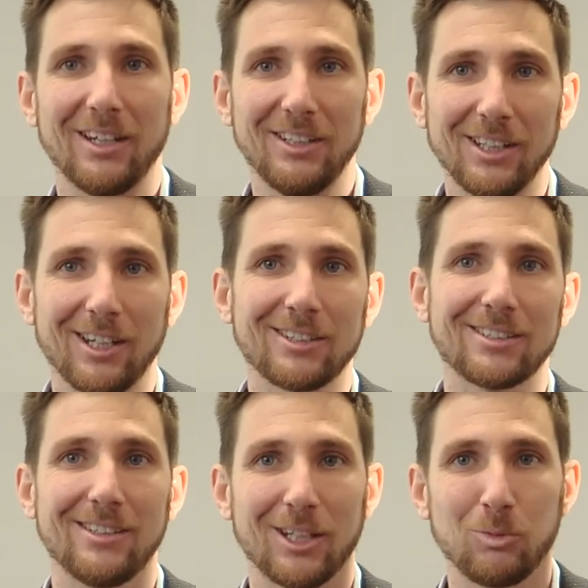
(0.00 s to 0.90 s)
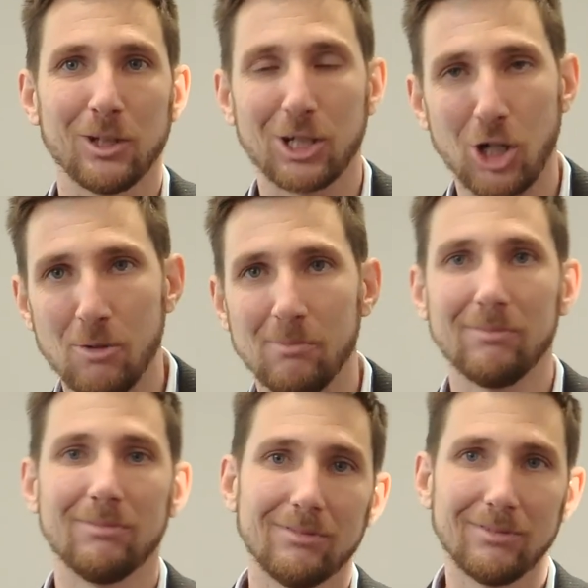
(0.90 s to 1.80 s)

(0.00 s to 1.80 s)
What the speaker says: ideas that will come